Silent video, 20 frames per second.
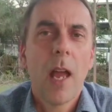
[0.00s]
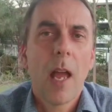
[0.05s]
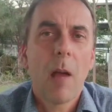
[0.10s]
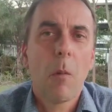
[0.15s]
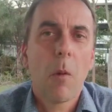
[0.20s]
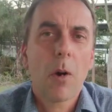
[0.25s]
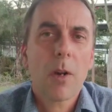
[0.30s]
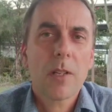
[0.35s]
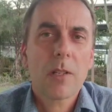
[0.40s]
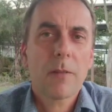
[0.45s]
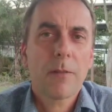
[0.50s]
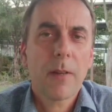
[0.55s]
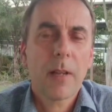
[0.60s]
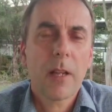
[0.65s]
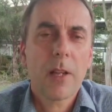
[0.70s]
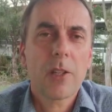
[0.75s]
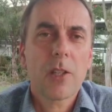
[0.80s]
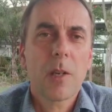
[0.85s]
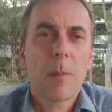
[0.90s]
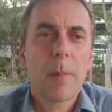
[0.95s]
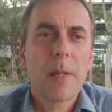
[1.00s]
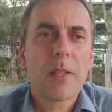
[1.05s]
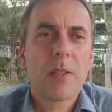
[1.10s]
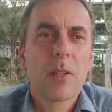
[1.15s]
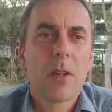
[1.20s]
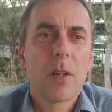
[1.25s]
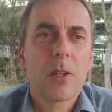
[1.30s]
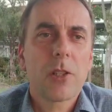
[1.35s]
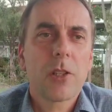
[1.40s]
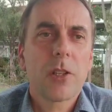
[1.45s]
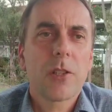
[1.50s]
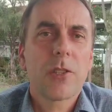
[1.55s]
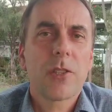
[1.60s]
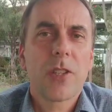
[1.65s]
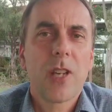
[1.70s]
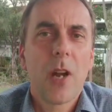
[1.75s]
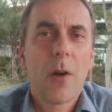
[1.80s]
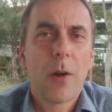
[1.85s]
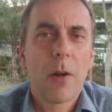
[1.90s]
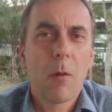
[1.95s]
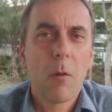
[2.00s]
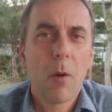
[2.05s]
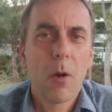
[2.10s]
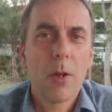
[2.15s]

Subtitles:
What is fellowship? It's not just sharing